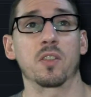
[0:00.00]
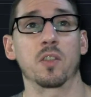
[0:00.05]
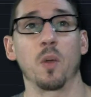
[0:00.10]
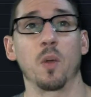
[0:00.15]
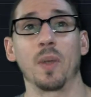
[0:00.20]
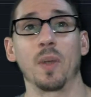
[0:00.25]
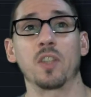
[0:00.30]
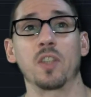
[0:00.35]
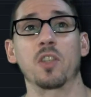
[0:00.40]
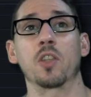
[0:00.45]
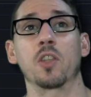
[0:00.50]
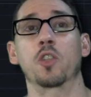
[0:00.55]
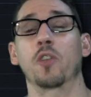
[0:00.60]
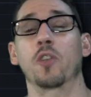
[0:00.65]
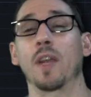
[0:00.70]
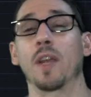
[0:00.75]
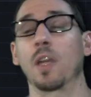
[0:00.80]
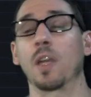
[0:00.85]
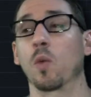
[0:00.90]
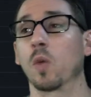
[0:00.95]
Go into the
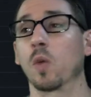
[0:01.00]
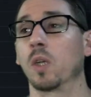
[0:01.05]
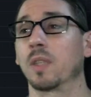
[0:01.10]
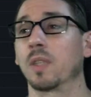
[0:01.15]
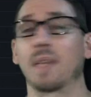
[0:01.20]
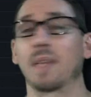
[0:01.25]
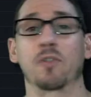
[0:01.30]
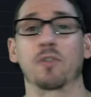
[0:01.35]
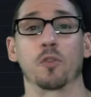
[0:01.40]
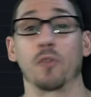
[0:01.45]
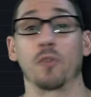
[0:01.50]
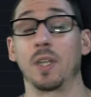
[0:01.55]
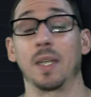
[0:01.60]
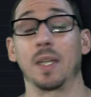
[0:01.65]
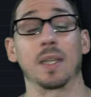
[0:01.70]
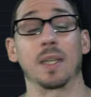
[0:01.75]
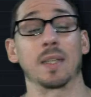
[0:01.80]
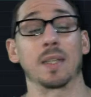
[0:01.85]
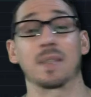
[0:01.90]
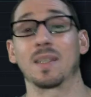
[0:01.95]
trading world after
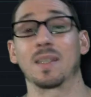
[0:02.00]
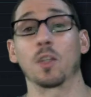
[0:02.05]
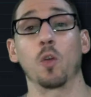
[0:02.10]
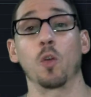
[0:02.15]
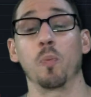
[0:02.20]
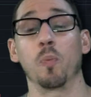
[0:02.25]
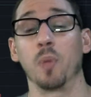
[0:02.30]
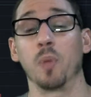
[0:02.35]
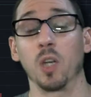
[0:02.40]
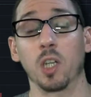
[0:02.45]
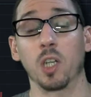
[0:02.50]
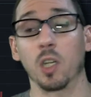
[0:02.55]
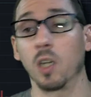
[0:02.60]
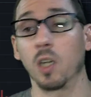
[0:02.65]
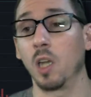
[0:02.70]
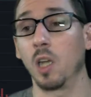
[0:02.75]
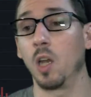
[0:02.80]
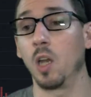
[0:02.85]
reading a single book,